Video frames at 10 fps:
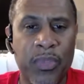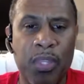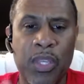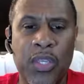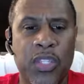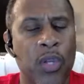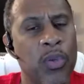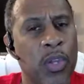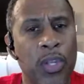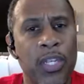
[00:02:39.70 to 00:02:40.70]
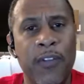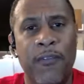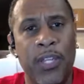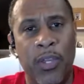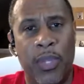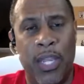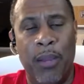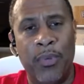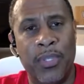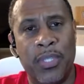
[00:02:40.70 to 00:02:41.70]
So you're gonna need video
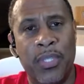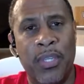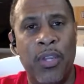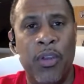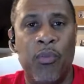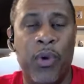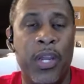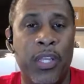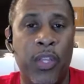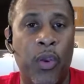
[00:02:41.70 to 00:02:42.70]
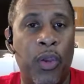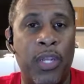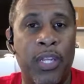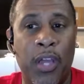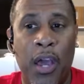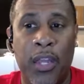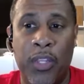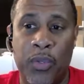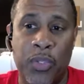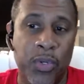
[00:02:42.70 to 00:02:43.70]
cameras, right? You're gonna need an
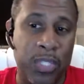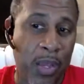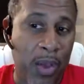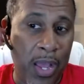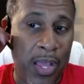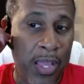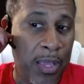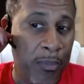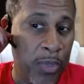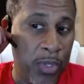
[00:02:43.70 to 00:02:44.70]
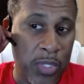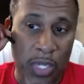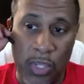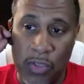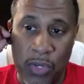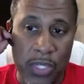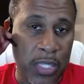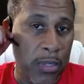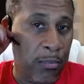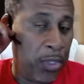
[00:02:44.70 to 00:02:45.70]
audio source. Now I am using a
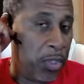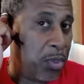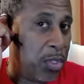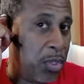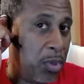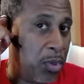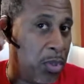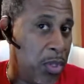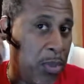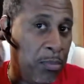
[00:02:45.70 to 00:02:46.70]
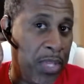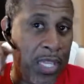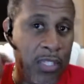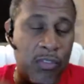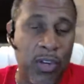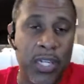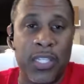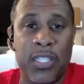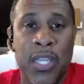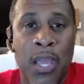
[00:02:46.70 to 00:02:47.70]
trusty Bluetooth
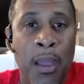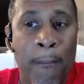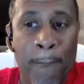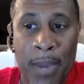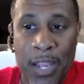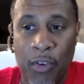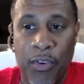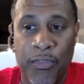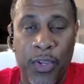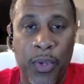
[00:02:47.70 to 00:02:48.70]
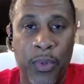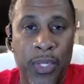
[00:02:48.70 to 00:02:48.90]
Plantronics microphone.